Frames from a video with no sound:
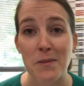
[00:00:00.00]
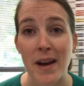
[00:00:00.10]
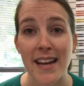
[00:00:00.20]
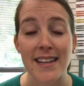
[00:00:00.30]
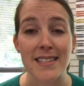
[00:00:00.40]
at
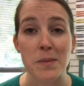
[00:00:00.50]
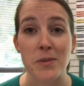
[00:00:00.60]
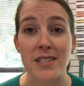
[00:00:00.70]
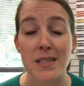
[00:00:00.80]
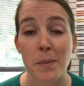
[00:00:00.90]
weddings and
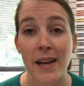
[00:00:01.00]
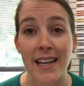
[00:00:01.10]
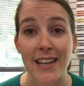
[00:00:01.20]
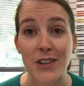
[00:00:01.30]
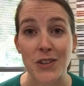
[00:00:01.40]

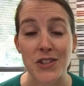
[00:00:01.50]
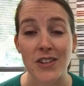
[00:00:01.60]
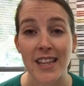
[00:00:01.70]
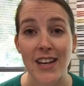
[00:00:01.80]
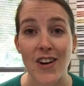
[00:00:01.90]
participating in culture
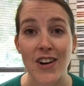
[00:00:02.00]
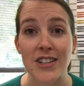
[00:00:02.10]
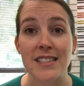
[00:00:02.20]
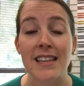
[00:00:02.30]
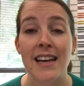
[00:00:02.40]
and in the
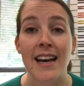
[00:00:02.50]
arts,